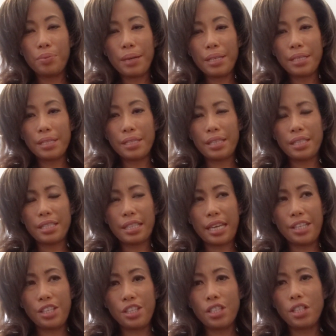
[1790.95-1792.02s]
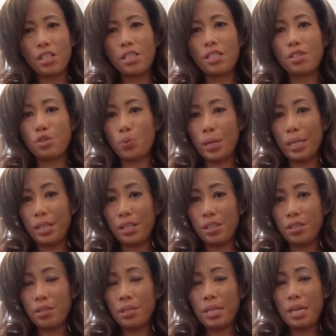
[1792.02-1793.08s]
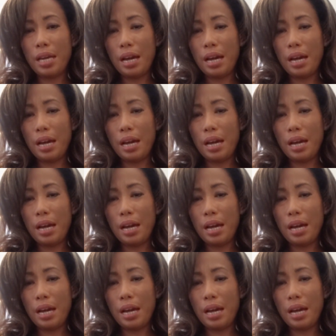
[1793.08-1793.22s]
by Schedule Sueño.